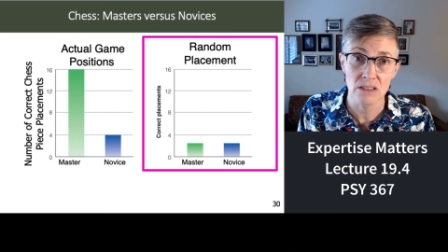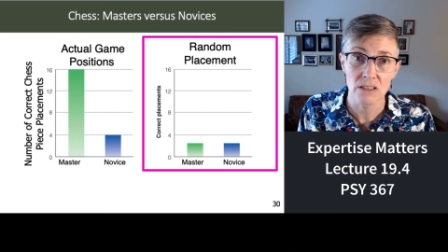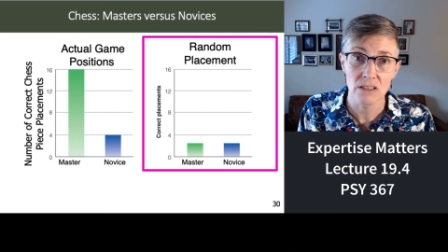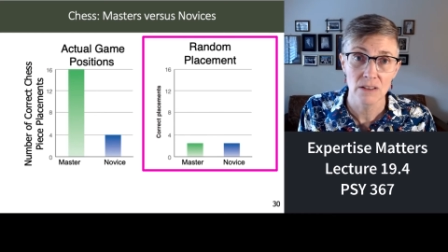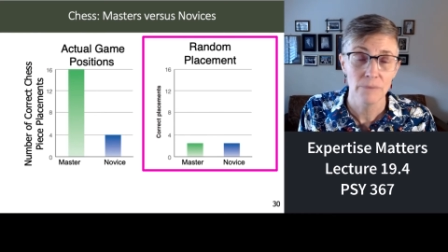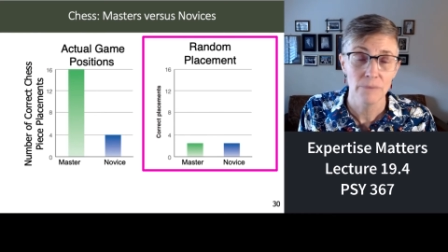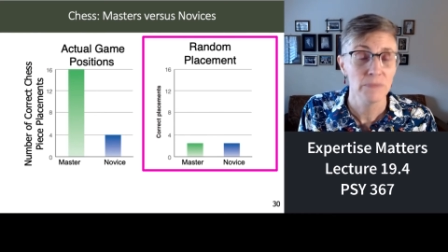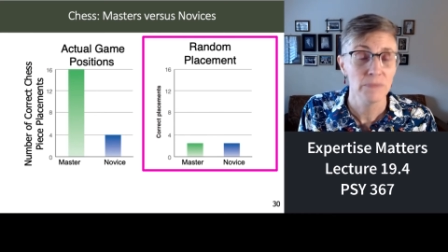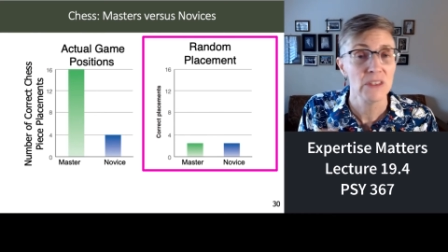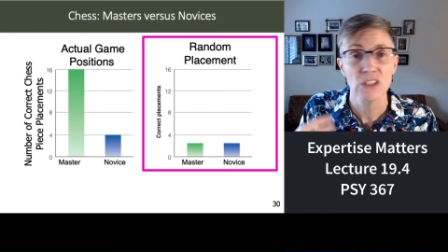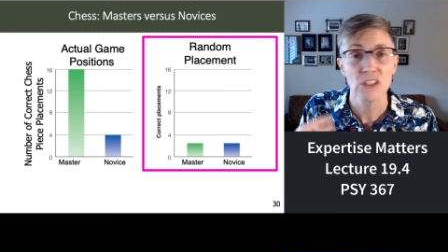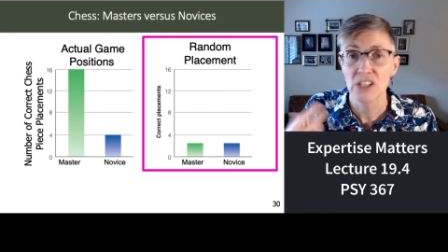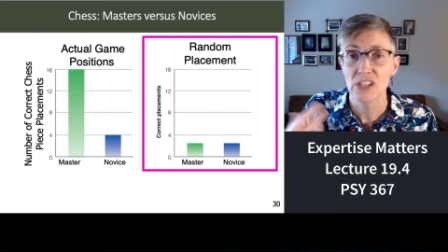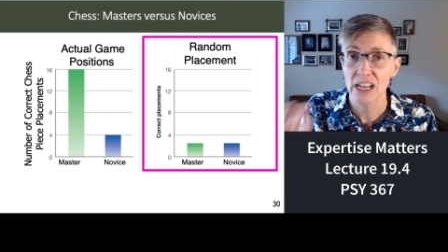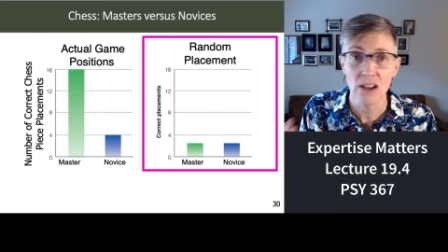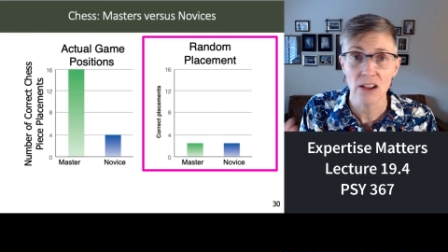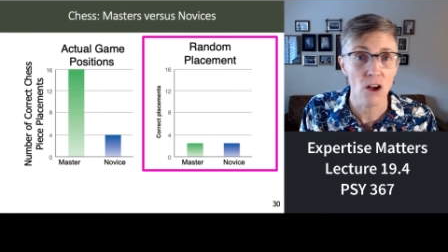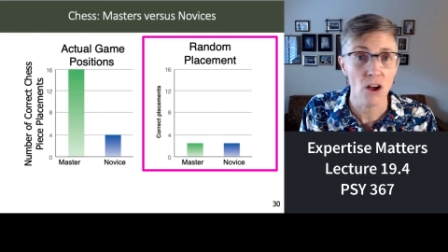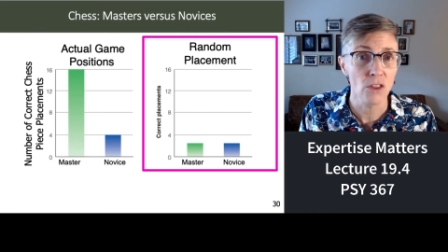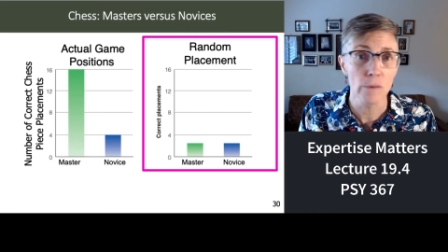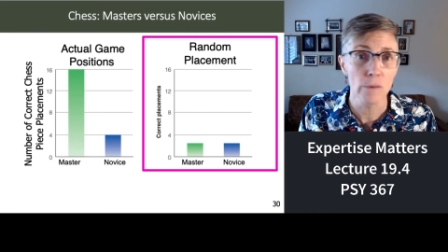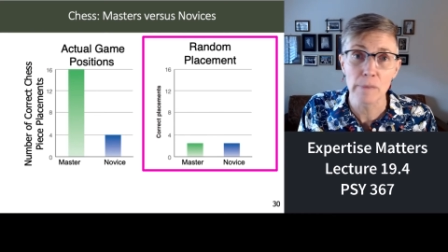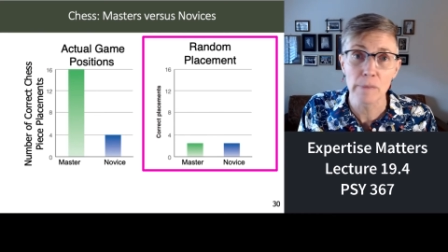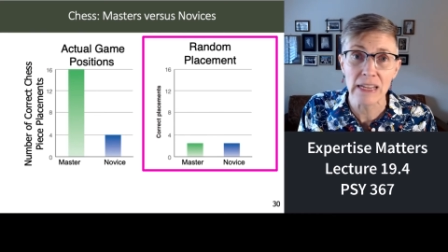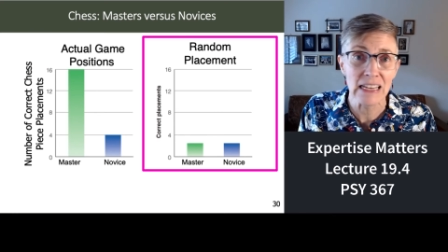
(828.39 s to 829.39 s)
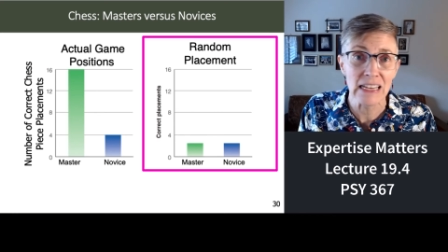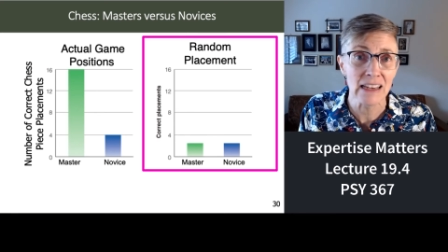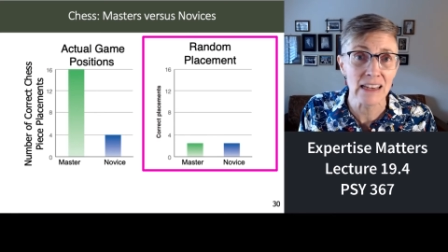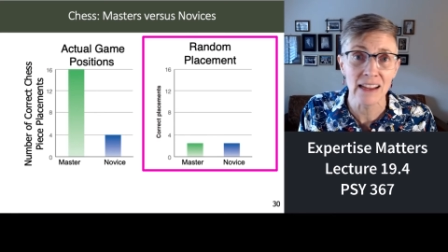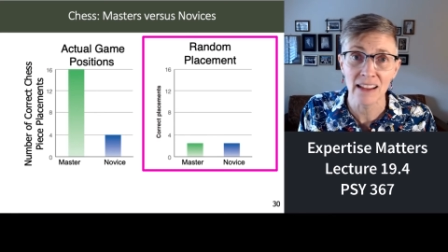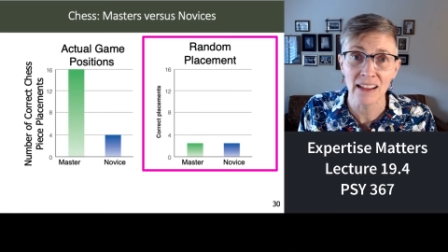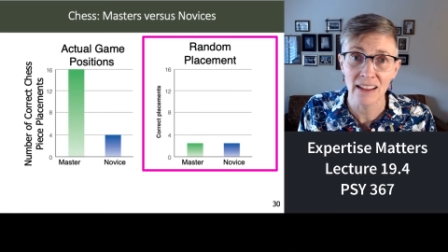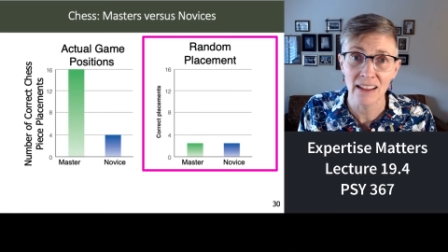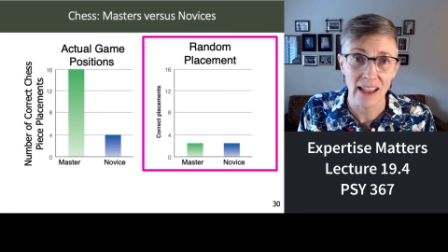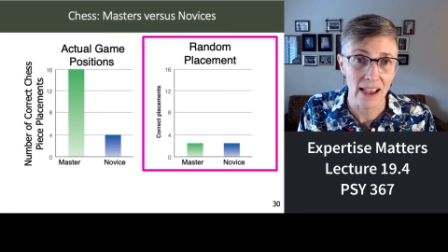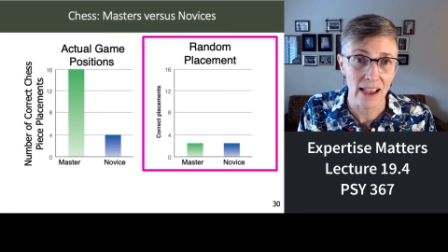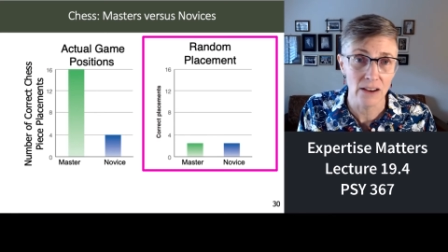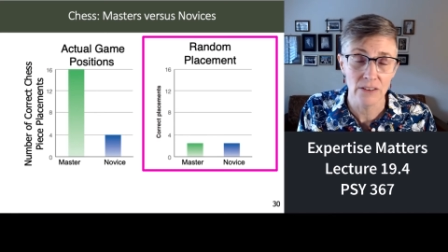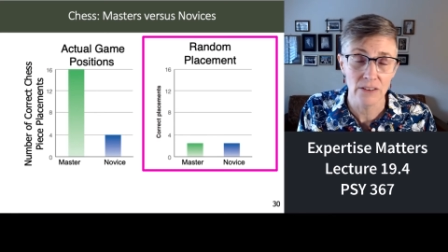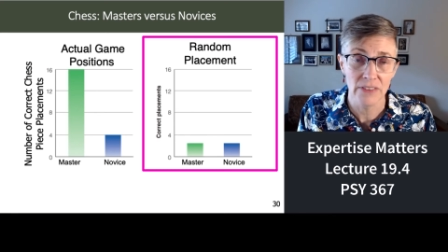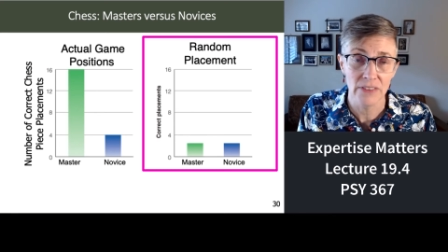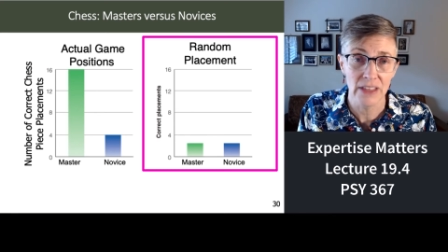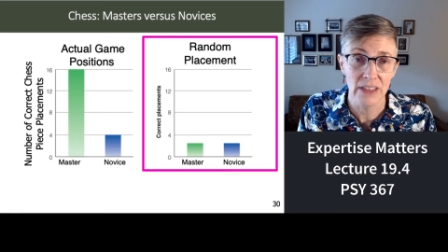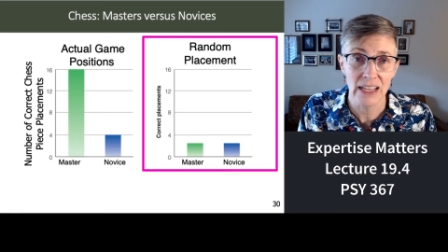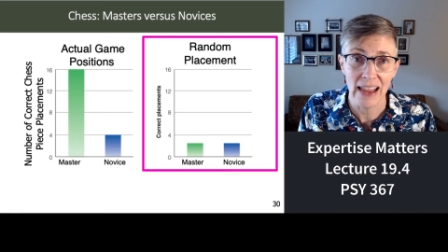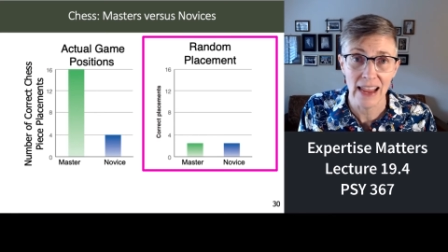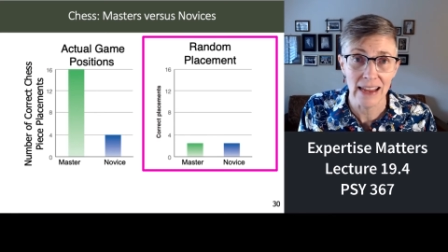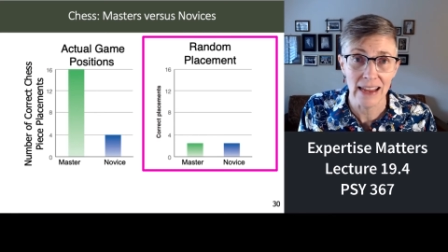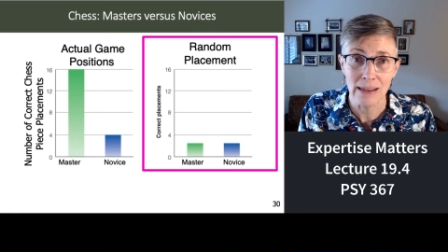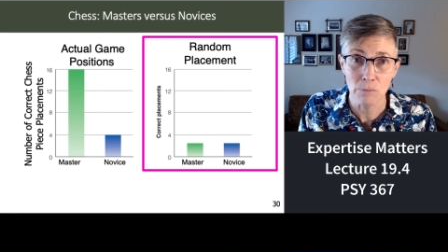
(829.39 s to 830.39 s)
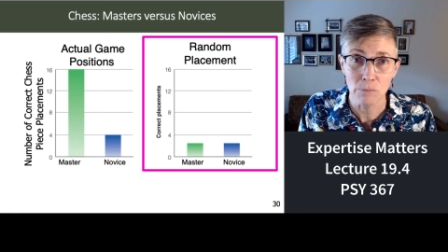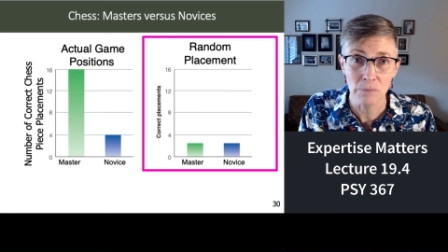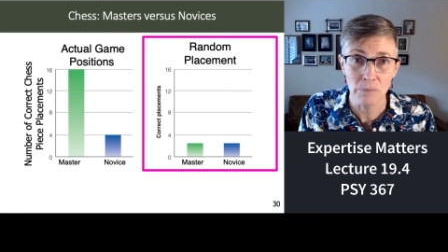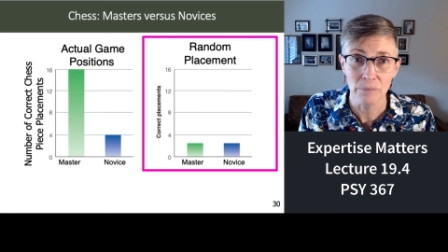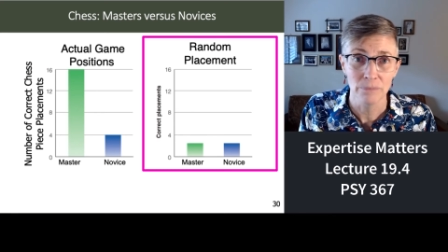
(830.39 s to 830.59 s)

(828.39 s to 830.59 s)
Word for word: you take all the meaning out of the game,